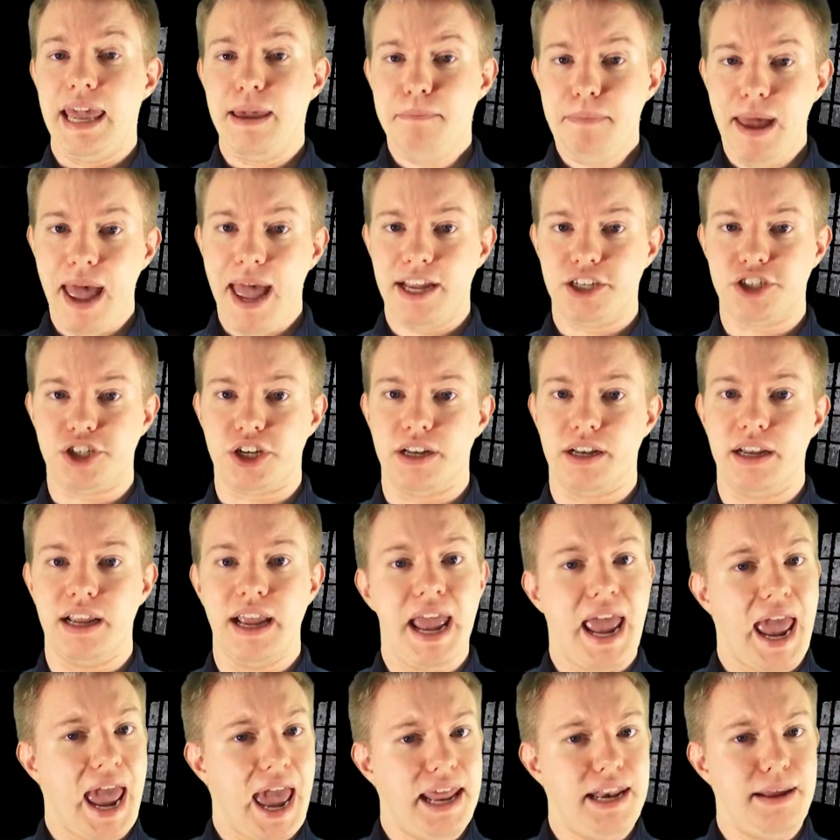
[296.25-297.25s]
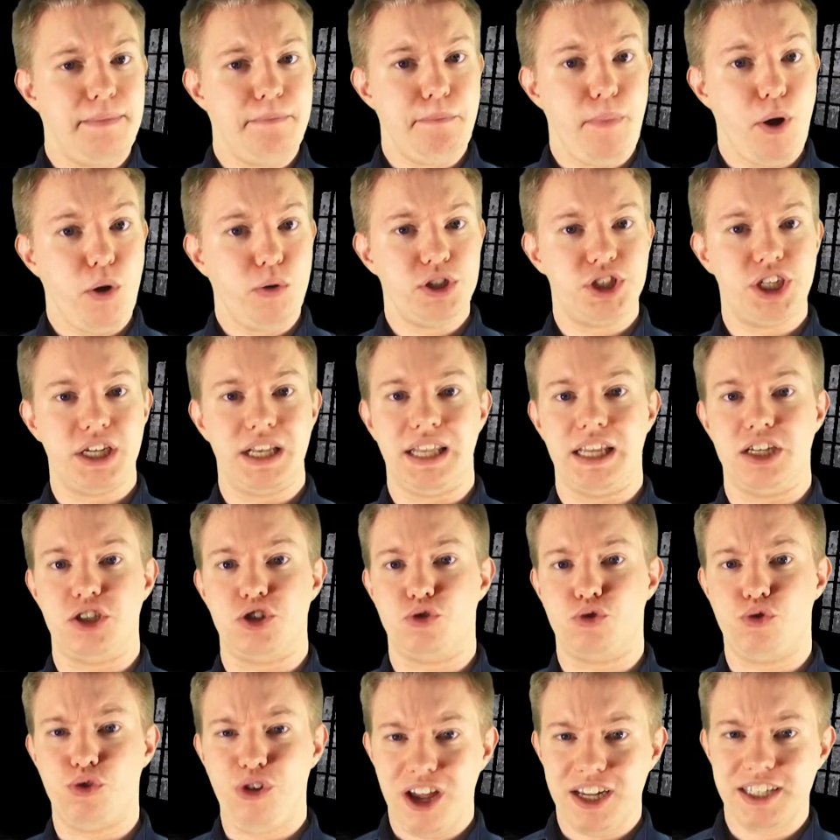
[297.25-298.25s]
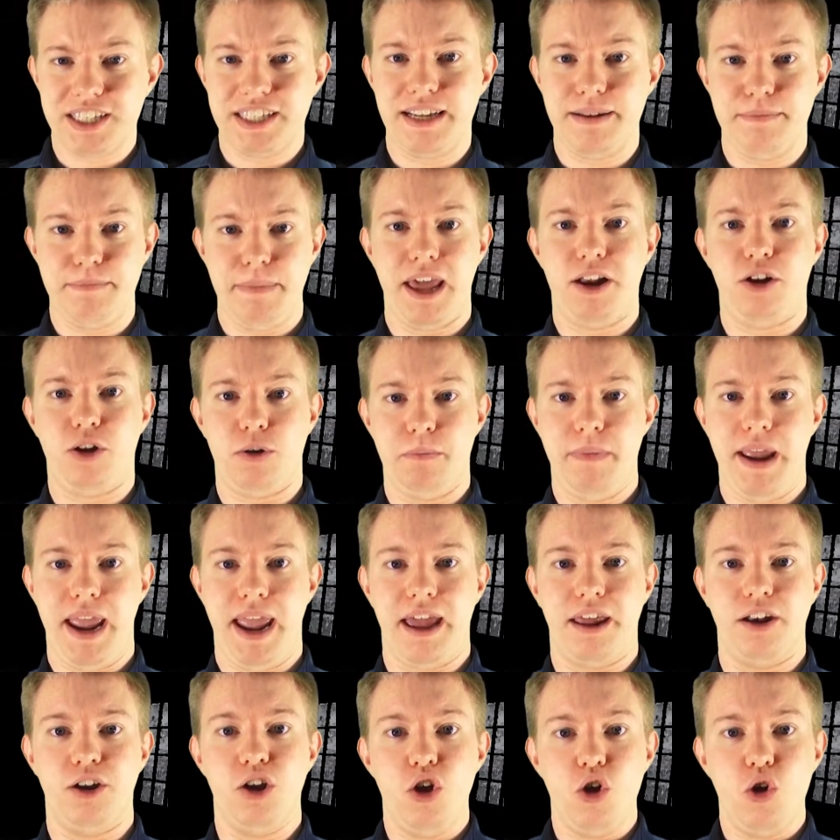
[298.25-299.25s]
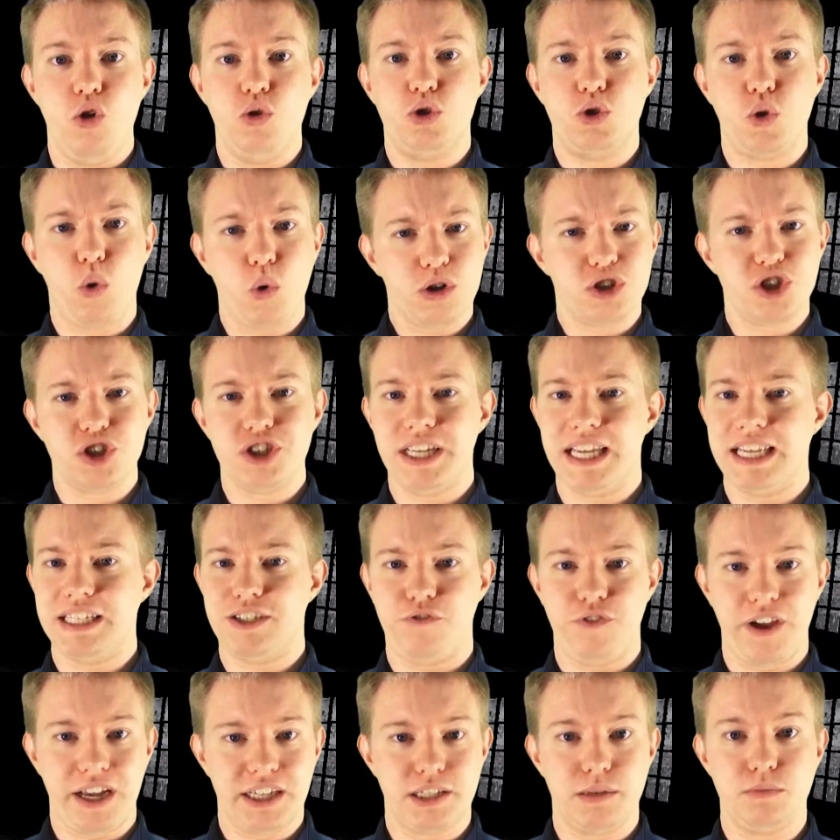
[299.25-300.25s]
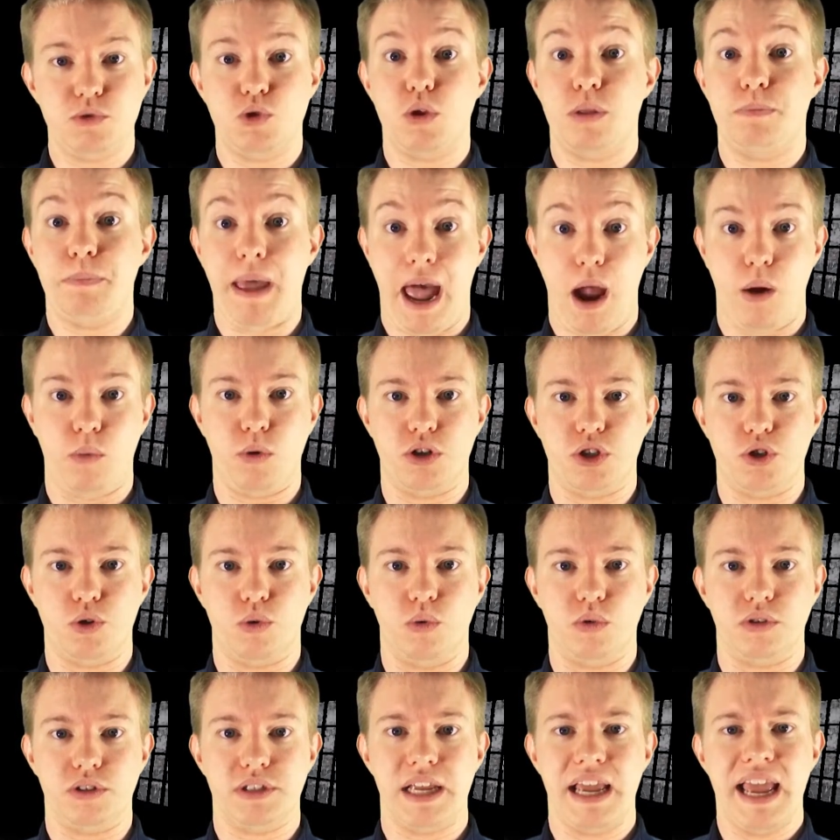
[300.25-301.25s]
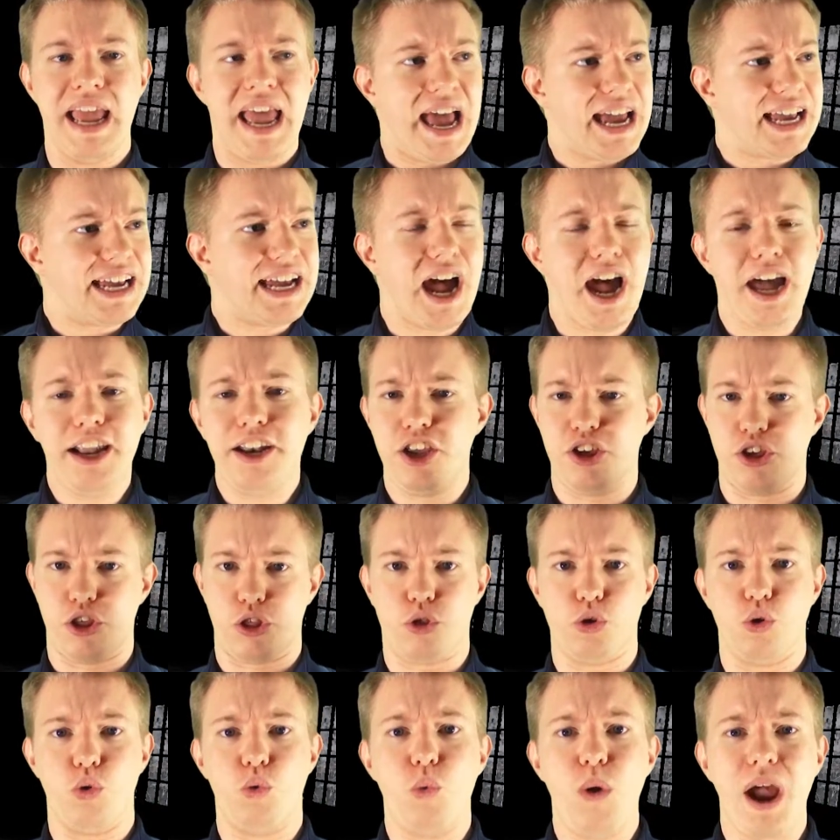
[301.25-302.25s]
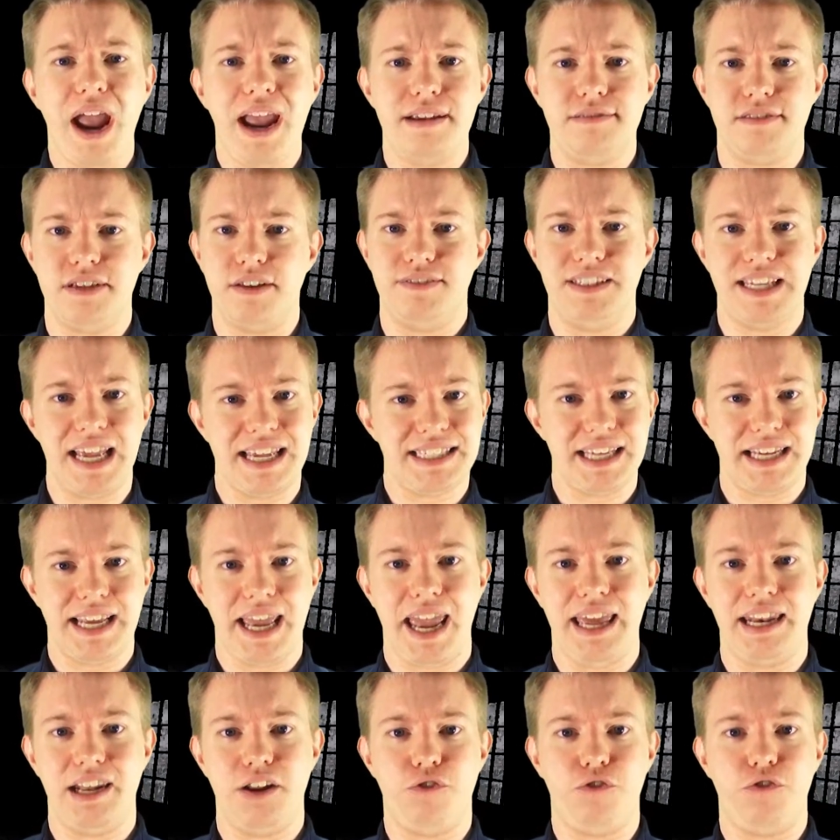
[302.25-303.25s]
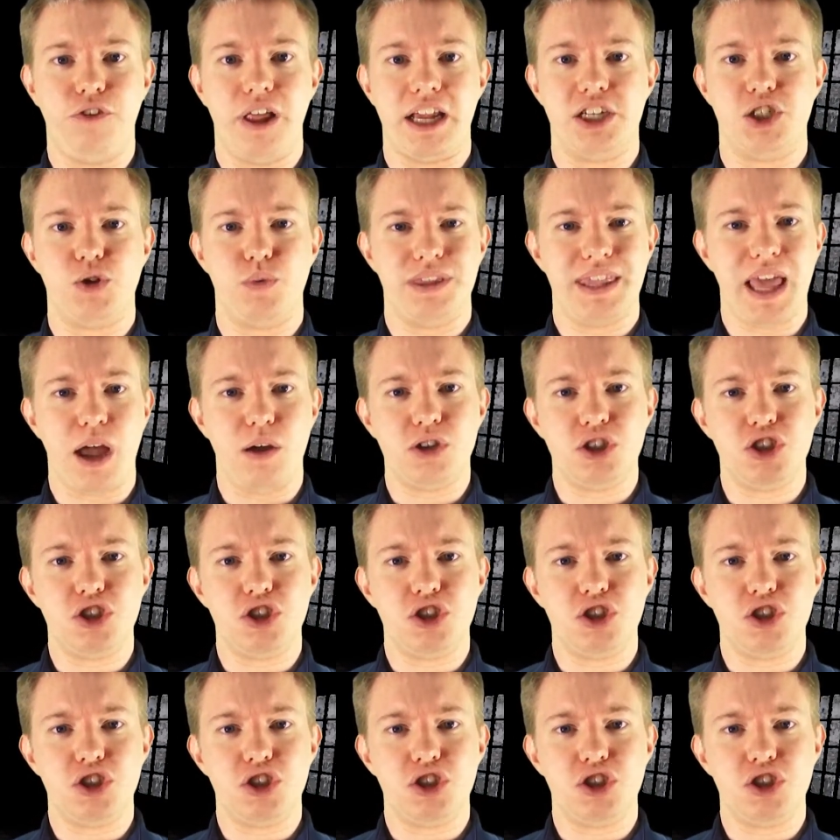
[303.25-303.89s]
Imagine an emotionless, rusted metal man who tortures his victims with power tools, cutting through waves of desiccated flesh without